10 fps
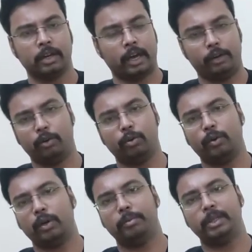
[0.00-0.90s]
I don't know
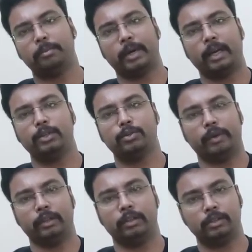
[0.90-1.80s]
what will be the price
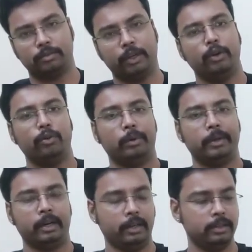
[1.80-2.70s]
when this video will be
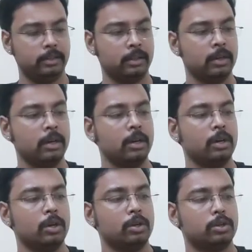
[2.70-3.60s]
released.
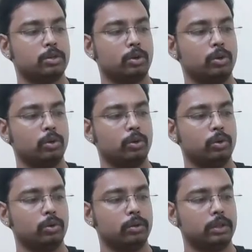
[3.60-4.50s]
So
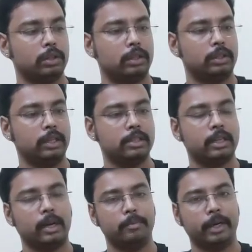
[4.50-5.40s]
this
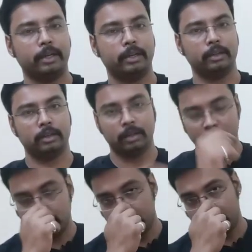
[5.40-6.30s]
helmet
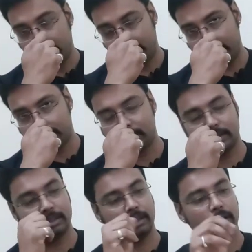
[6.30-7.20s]

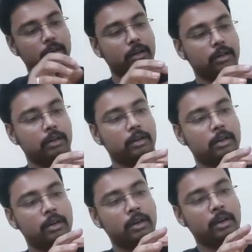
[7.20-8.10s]
is
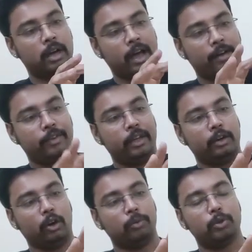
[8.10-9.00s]
having
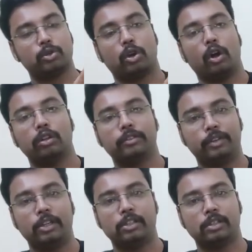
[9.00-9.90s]
almost all the
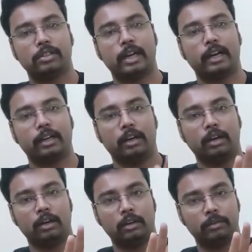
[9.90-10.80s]
features that
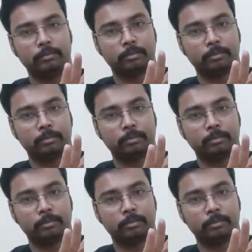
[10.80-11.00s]
a